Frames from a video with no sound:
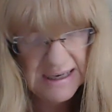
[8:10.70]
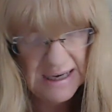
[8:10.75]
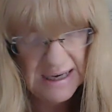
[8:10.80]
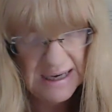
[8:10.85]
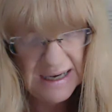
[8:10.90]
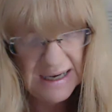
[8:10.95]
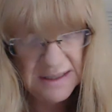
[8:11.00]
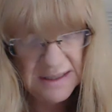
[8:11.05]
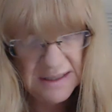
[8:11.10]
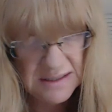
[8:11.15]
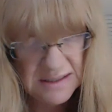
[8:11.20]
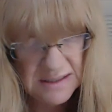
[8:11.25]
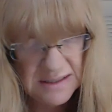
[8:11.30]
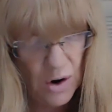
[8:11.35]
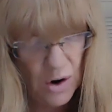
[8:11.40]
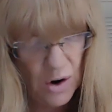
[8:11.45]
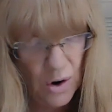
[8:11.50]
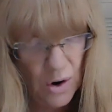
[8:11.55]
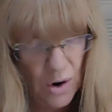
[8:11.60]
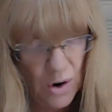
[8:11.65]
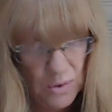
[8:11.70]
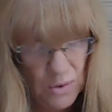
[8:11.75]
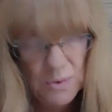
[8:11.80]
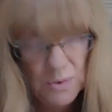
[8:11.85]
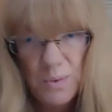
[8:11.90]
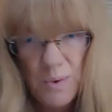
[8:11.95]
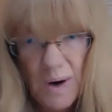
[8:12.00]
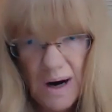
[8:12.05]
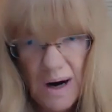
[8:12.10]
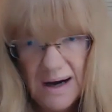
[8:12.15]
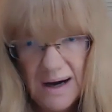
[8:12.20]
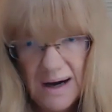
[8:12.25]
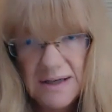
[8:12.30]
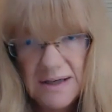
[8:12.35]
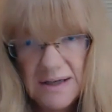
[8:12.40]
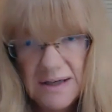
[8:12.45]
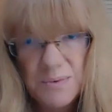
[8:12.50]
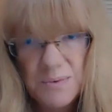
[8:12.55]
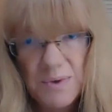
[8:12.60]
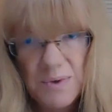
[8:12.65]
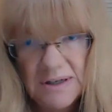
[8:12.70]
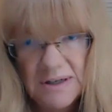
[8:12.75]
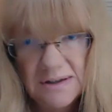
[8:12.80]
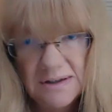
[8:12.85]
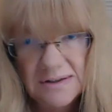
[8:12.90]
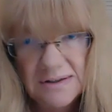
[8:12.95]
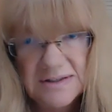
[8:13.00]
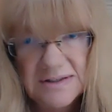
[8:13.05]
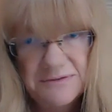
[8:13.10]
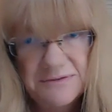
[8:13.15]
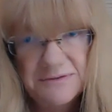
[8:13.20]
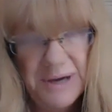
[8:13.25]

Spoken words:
in this whole wide world of